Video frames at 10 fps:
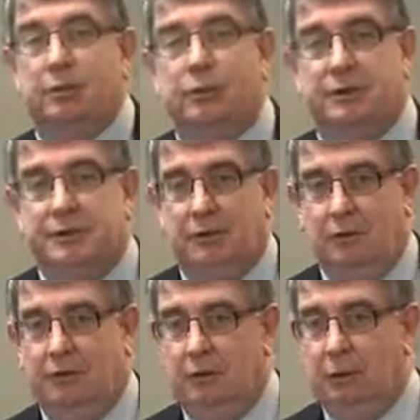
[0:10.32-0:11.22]
and
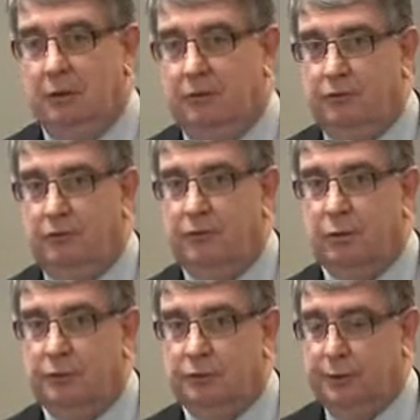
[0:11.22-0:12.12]
pricing, following on from Paul's